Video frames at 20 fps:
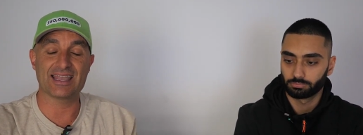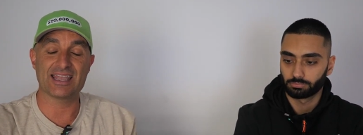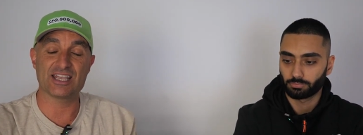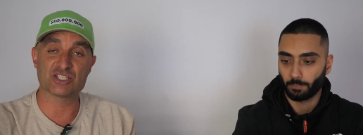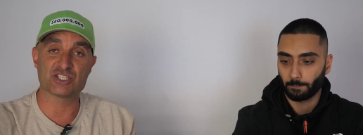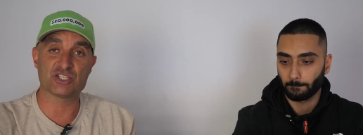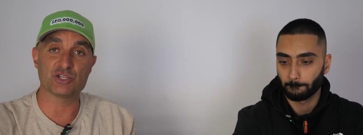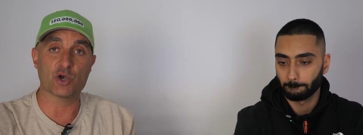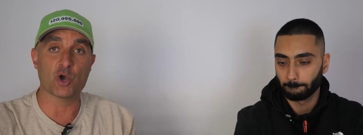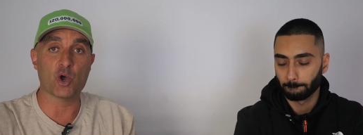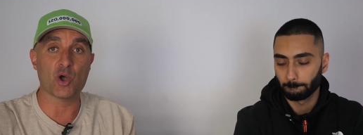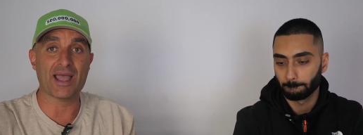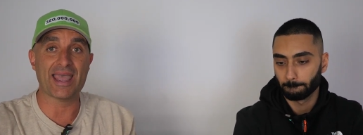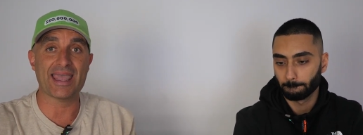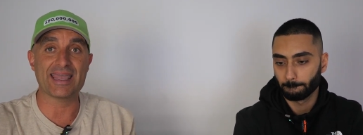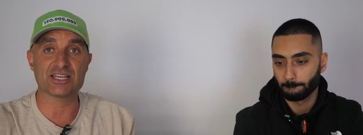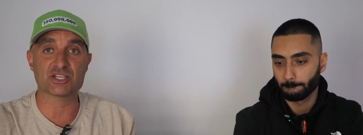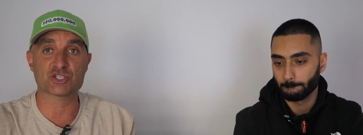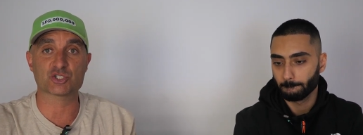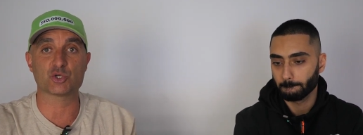Speaker 1: is your
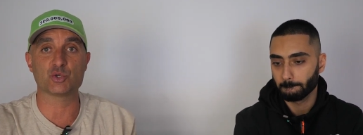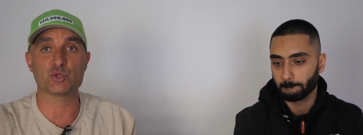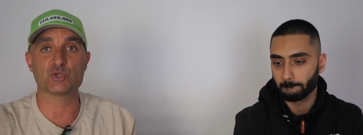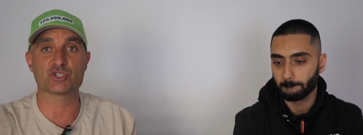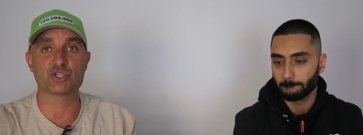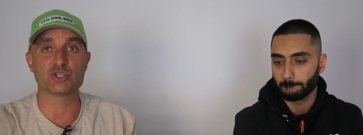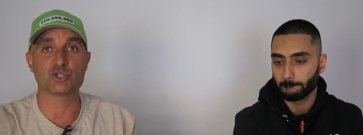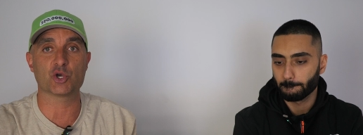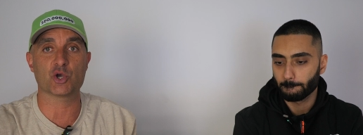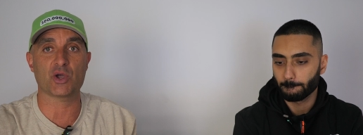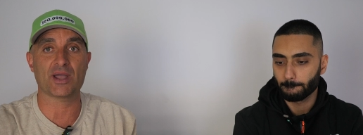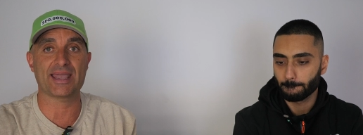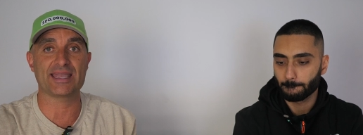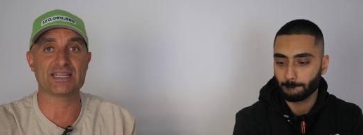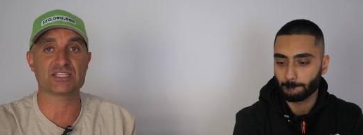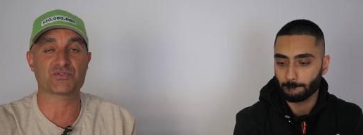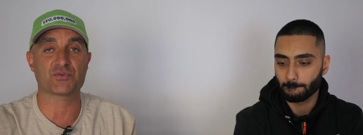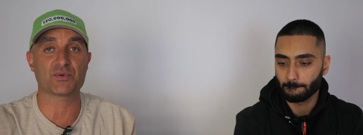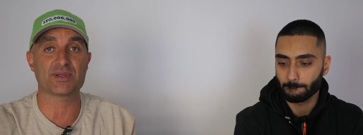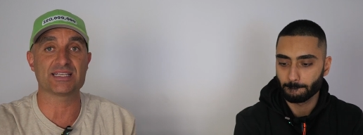H2s and your
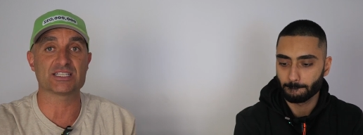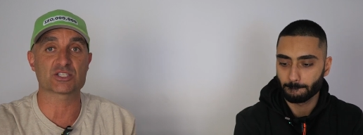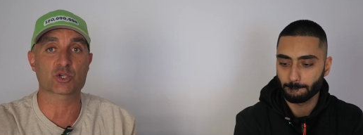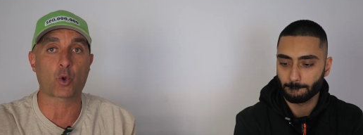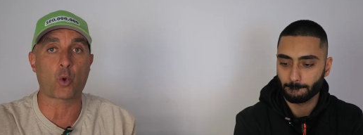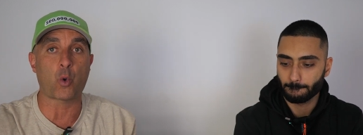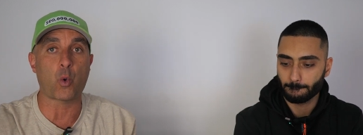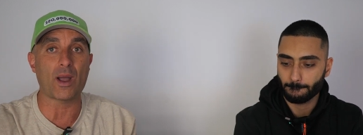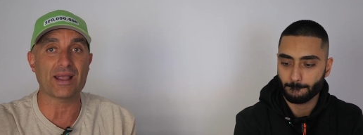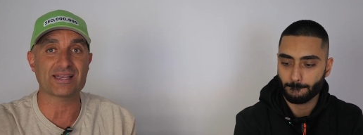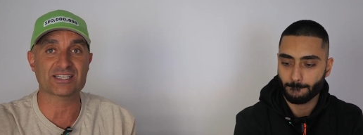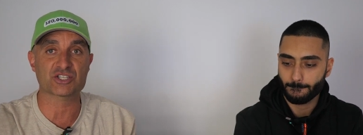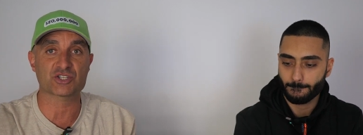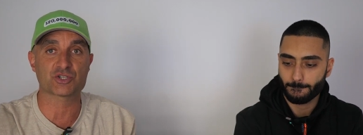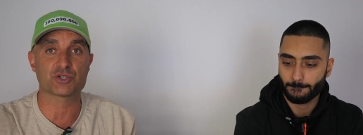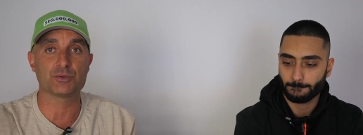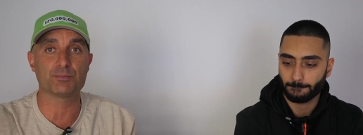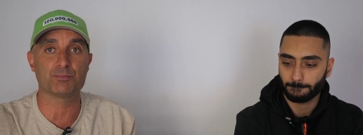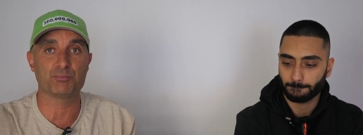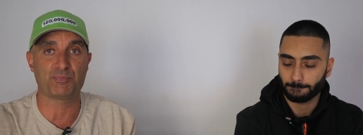H3s
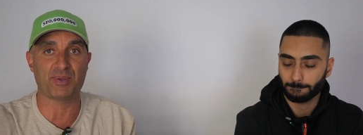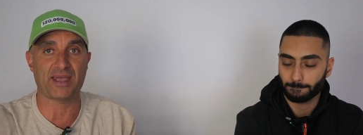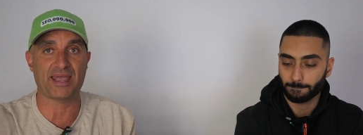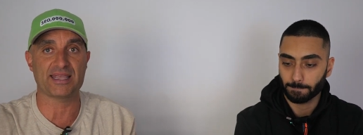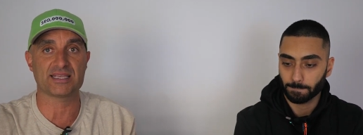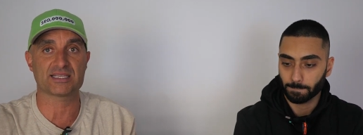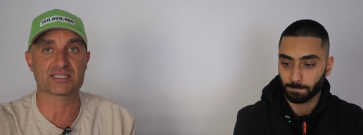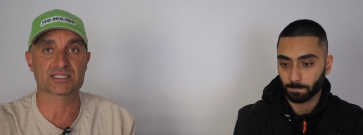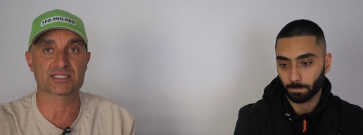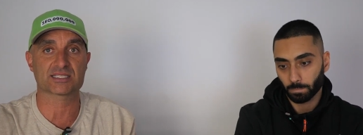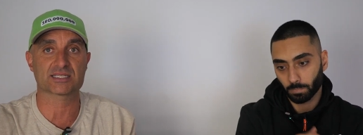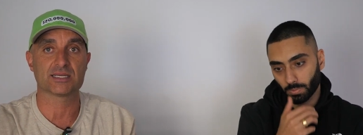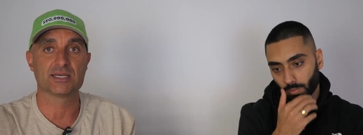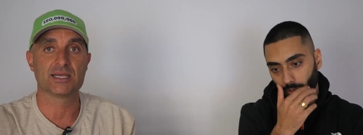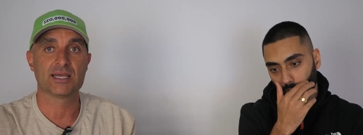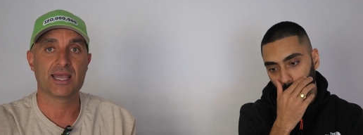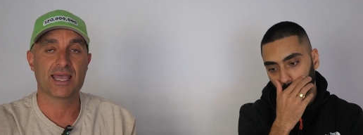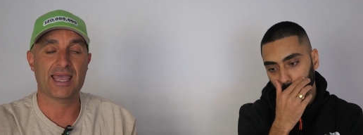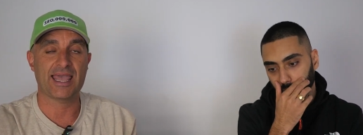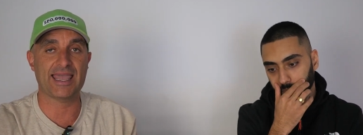question based
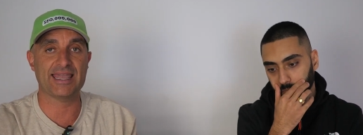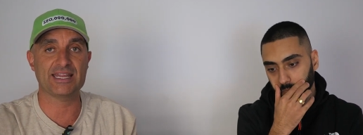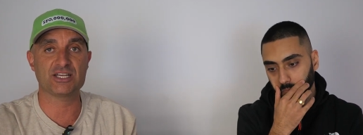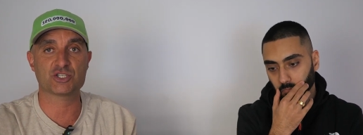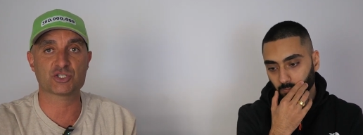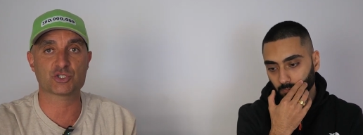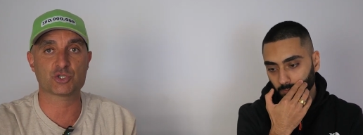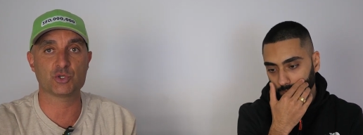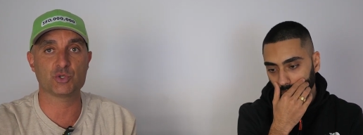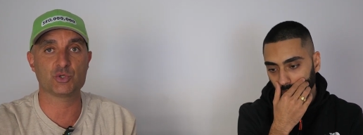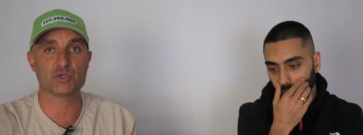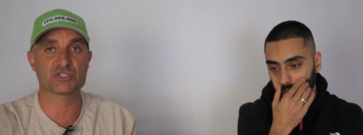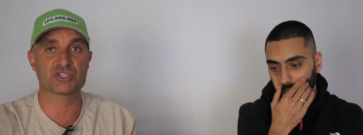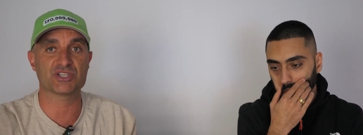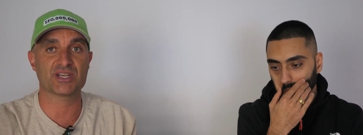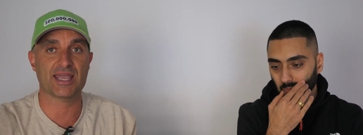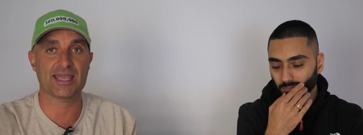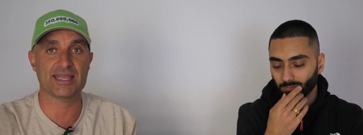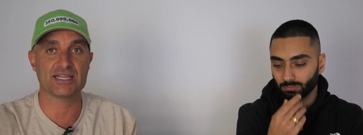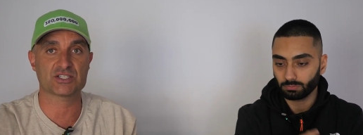H2s
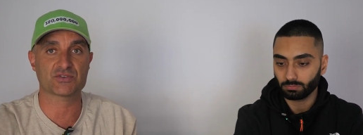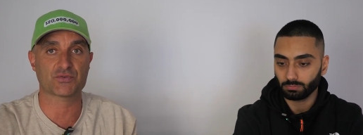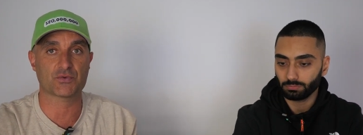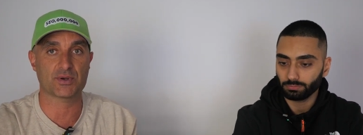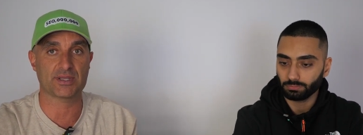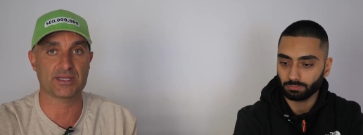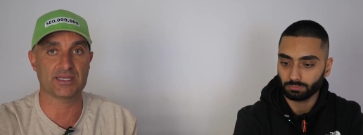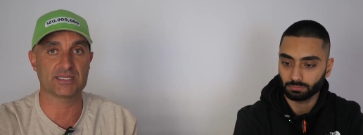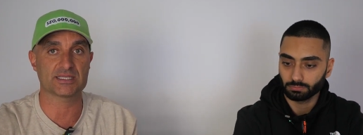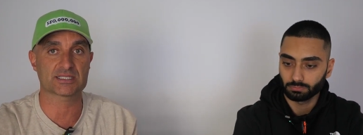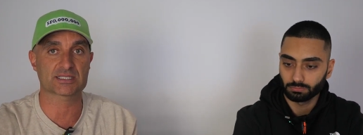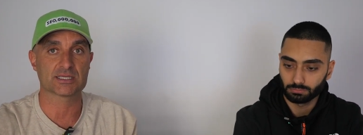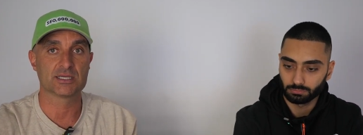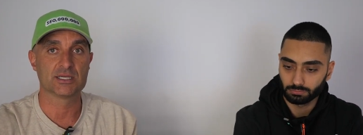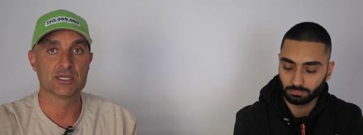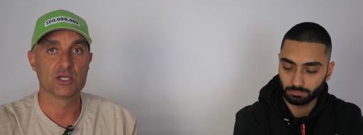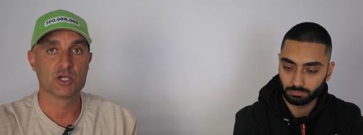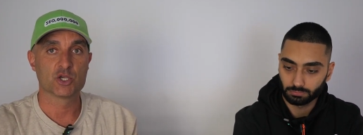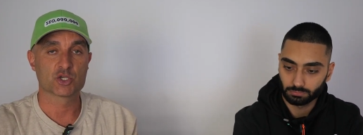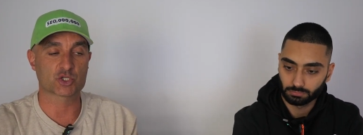and
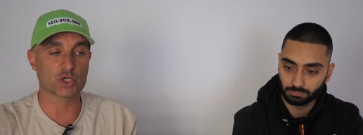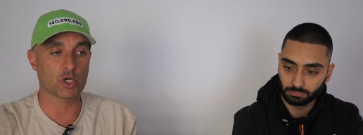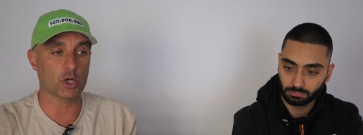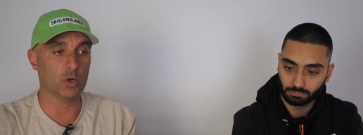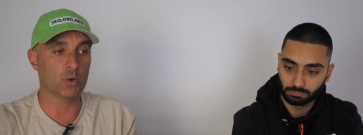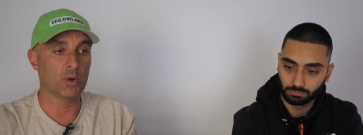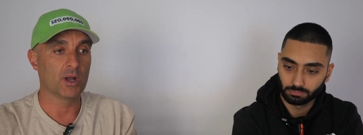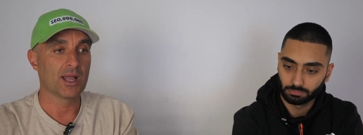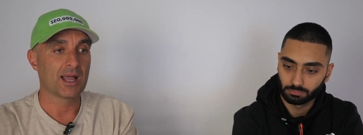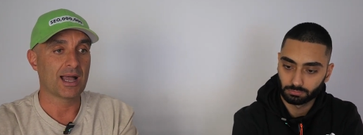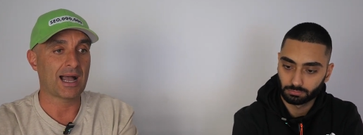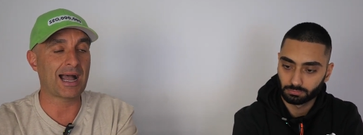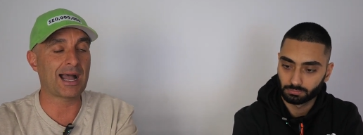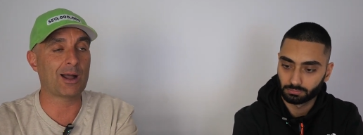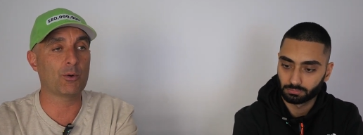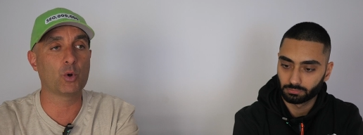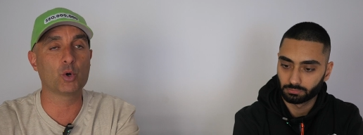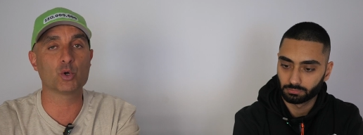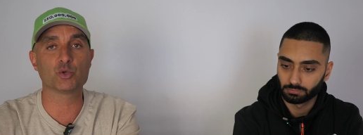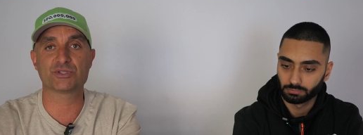H3s. So
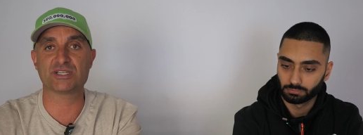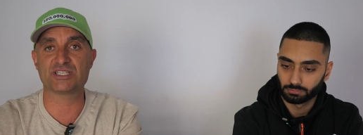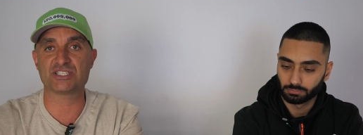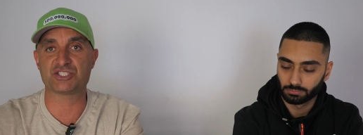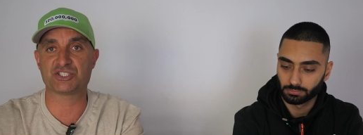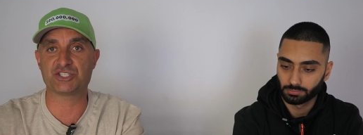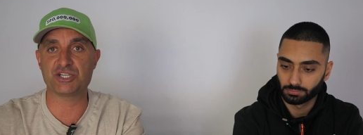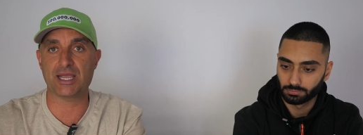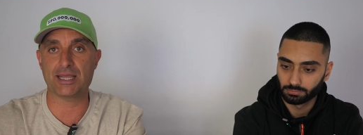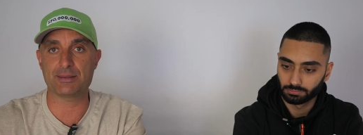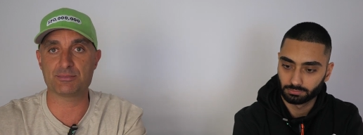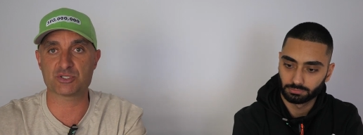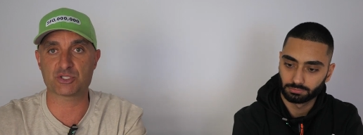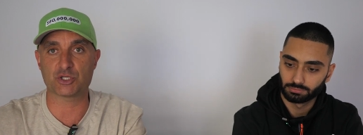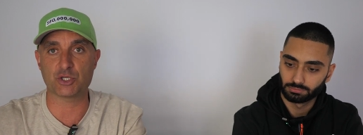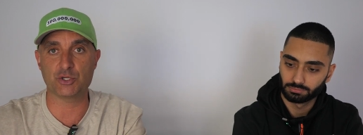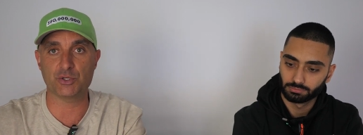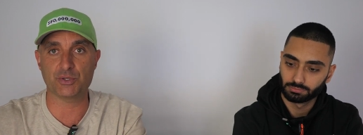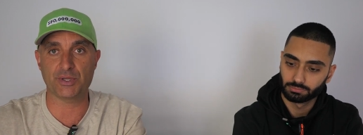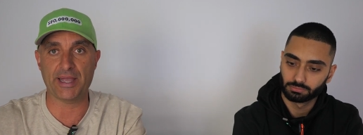how old is James
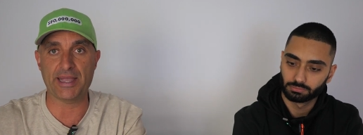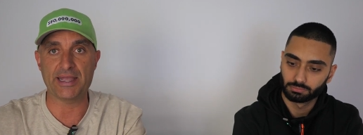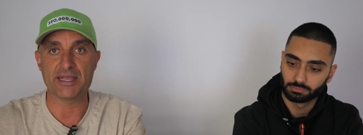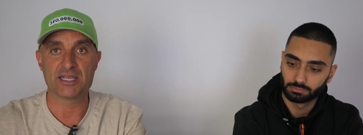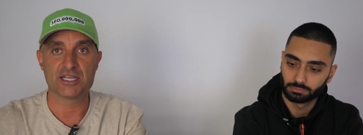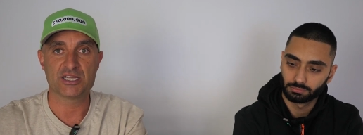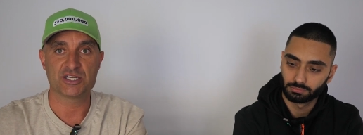Dooley?